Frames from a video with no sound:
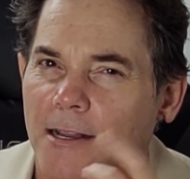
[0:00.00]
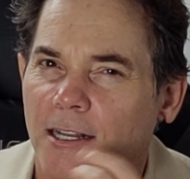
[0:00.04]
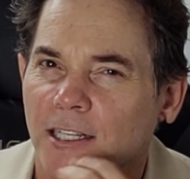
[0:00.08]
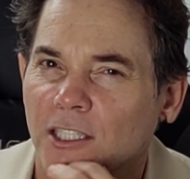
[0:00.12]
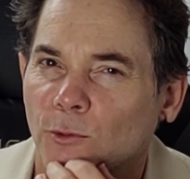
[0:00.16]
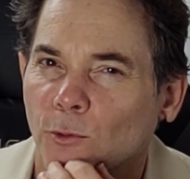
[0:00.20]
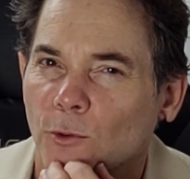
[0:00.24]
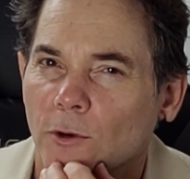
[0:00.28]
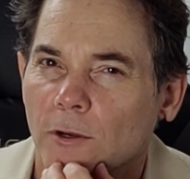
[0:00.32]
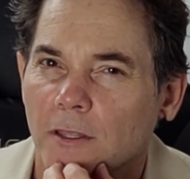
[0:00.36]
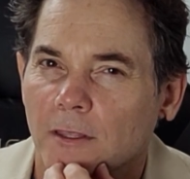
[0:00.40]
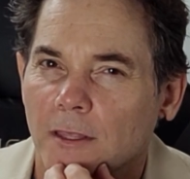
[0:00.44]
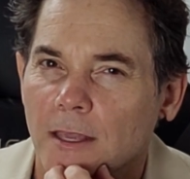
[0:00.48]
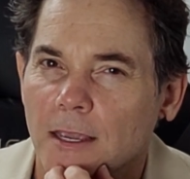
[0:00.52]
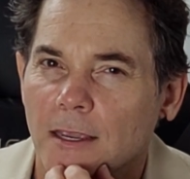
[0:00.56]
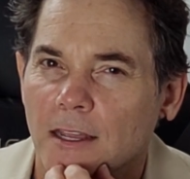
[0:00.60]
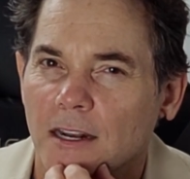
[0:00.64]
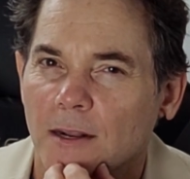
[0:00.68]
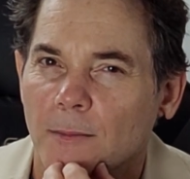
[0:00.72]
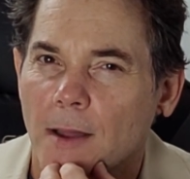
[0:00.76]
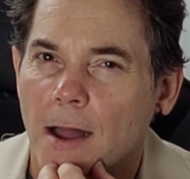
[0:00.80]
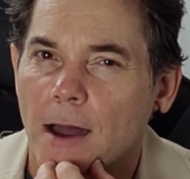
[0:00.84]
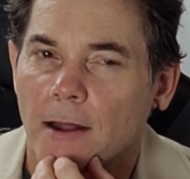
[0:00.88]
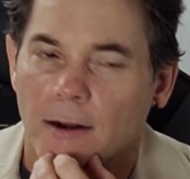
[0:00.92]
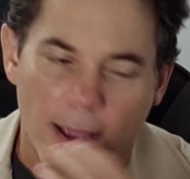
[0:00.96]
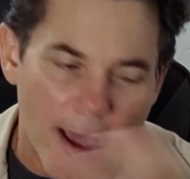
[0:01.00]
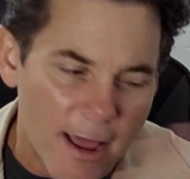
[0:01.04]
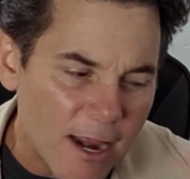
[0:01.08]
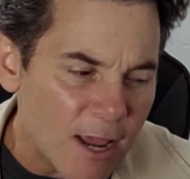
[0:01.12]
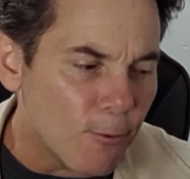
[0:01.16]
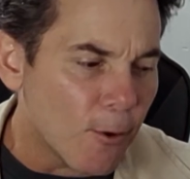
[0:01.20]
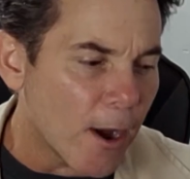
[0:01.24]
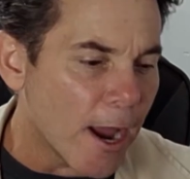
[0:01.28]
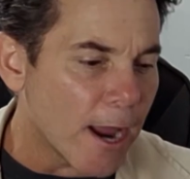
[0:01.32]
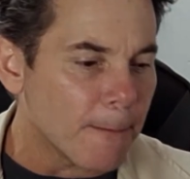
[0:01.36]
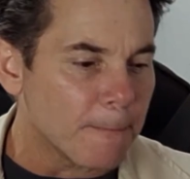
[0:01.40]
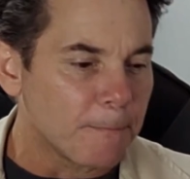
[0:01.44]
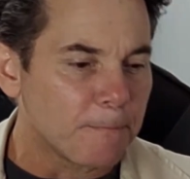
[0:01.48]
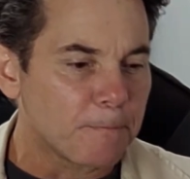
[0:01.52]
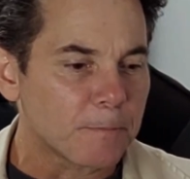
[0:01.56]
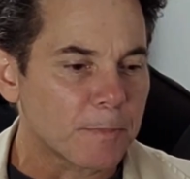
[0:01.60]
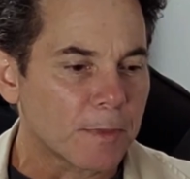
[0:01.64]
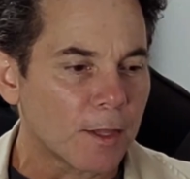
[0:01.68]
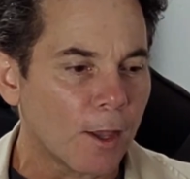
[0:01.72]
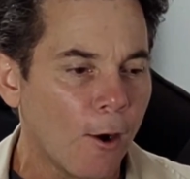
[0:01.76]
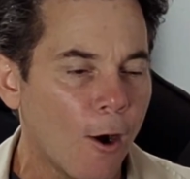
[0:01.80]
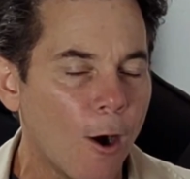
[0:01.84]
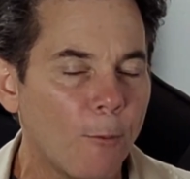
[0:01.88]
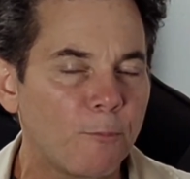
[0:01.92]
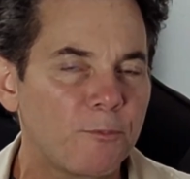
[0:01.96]
It's worth thinking about. Anyway,
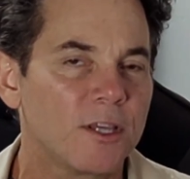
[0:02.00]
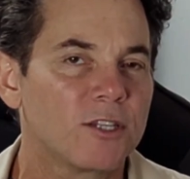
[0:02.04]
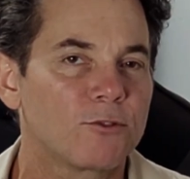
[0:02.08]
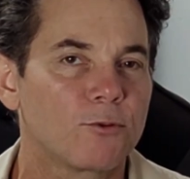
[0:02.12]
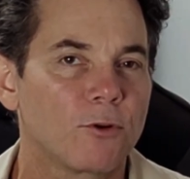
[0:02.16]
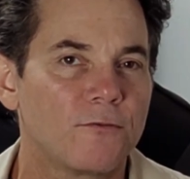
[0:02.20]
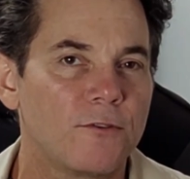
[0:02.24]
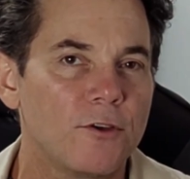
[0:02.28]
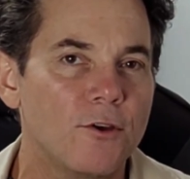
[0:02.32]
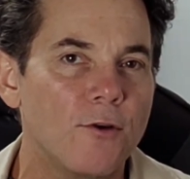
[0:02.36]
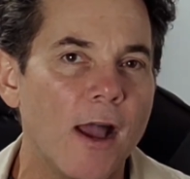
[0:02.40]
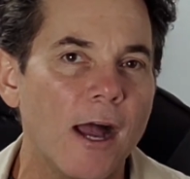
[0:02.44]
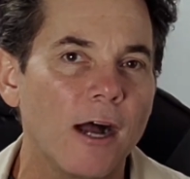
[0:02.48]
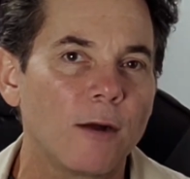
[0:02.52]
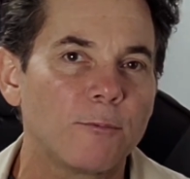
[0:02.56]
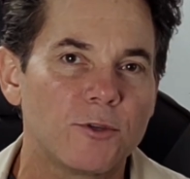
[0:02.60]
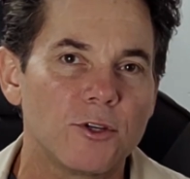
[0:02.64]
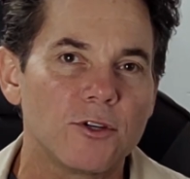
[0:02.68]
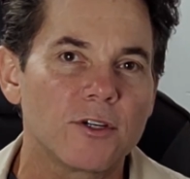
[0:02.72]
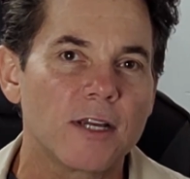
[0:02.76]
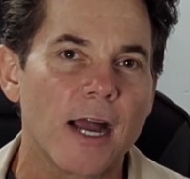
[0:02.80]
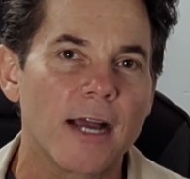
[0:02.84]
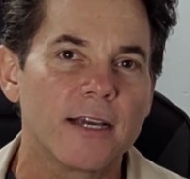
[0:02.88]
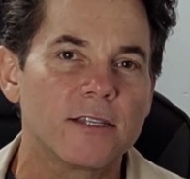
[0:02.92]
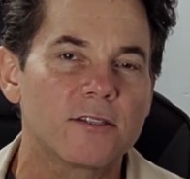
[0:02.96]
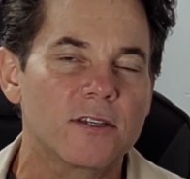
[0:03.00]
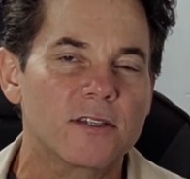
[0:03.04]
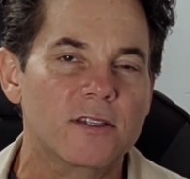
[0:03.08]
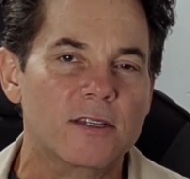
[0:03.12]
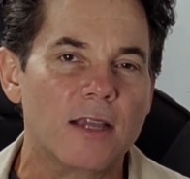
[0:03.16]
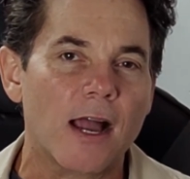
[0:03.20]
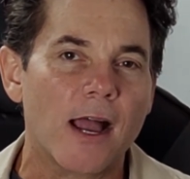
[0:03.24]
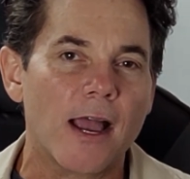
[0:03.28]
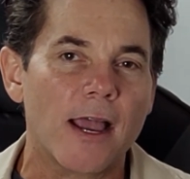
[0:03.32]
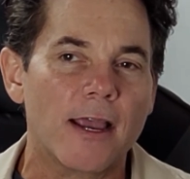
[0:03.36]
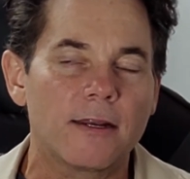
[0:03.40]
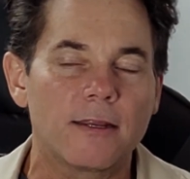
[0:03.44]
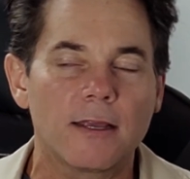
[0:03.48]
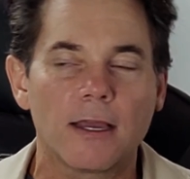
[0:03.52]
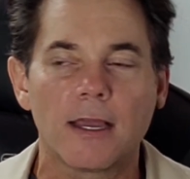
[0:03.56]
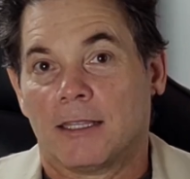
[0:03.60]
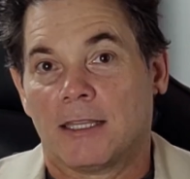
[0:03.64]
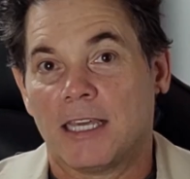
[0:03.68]
hope this review helped you guys decide.